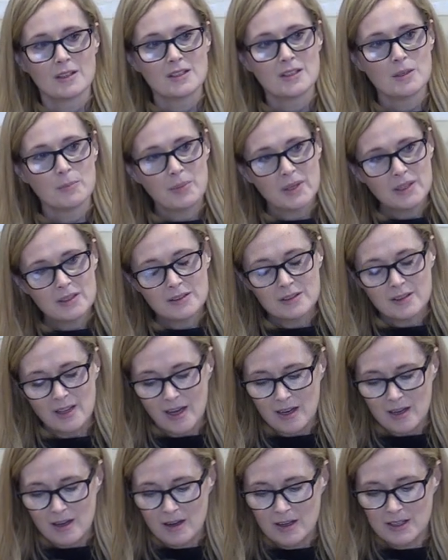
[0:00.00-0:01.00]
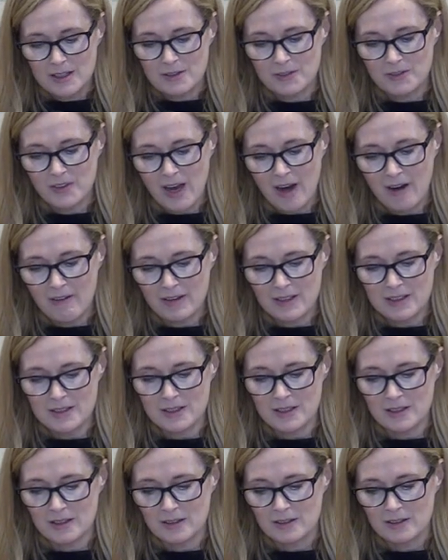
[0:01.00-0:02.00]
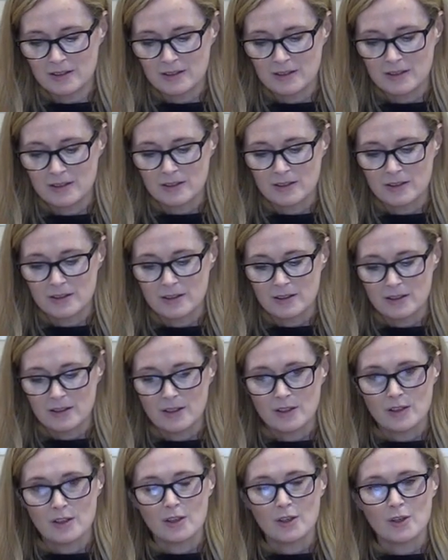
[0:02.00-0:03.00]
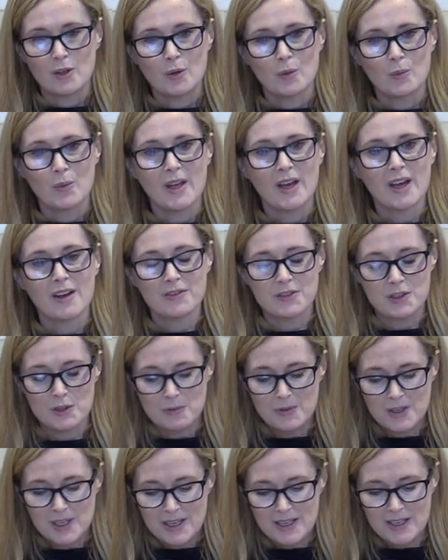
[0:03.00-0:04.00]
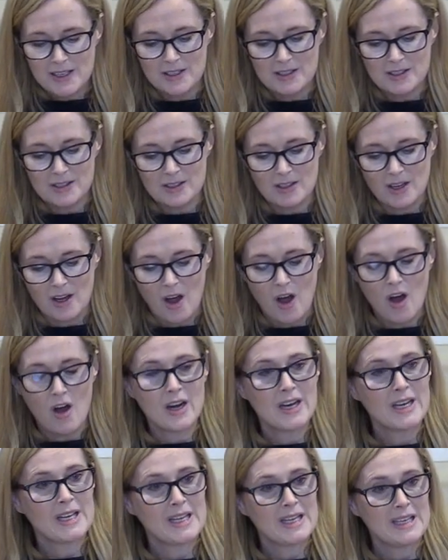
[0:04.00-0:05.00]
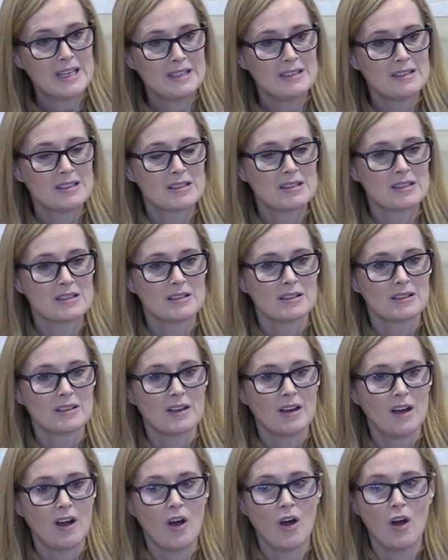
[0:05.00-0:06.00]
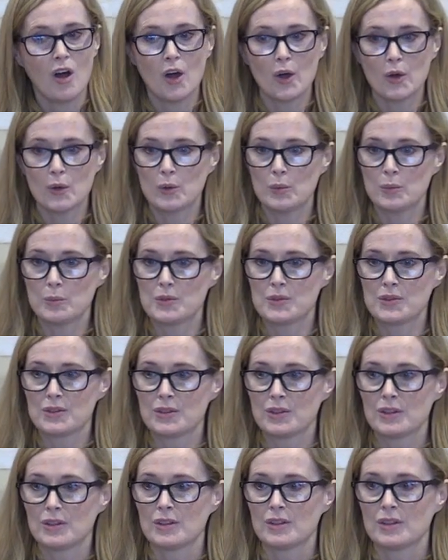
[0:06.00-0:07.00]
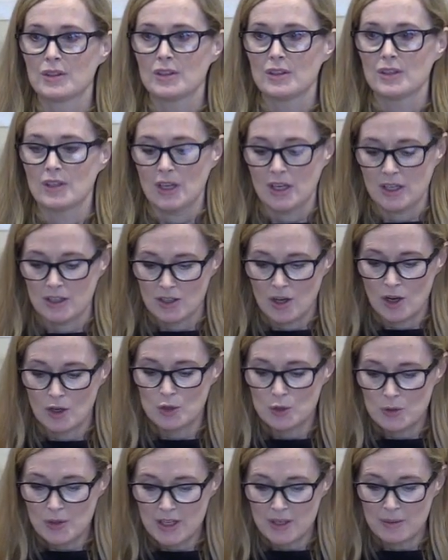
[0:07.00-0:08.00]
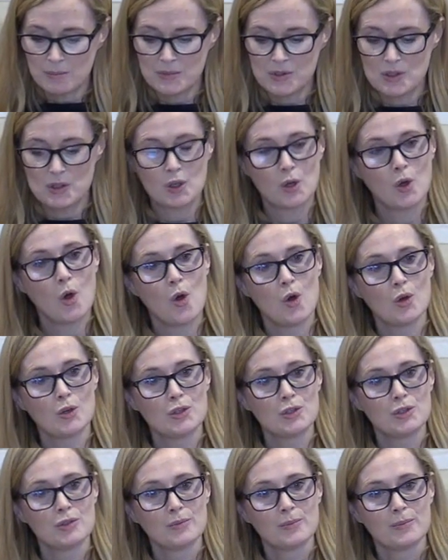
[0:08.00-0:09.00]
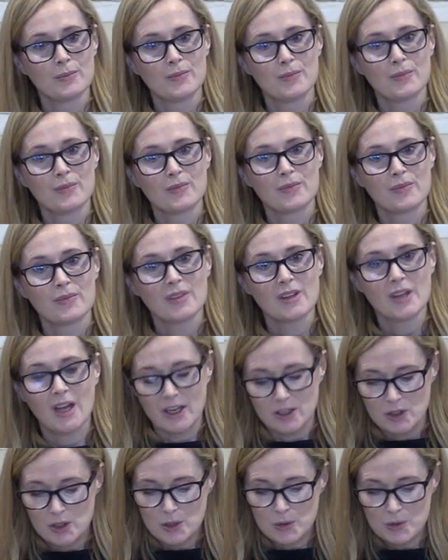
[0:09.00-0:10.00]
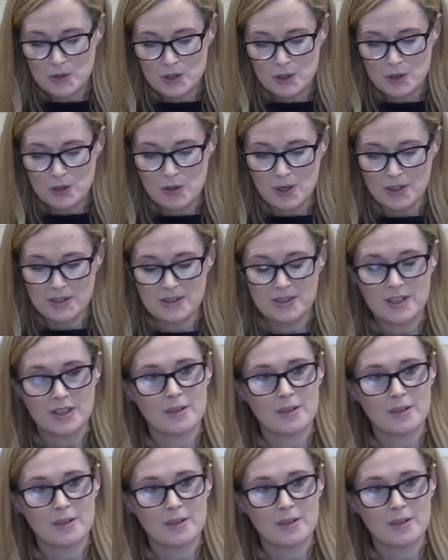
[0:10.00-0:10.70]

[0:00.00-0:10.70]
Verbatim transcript: to build that kind of character, we have to release our needs, our hopes, and our dreams to God and choose to trust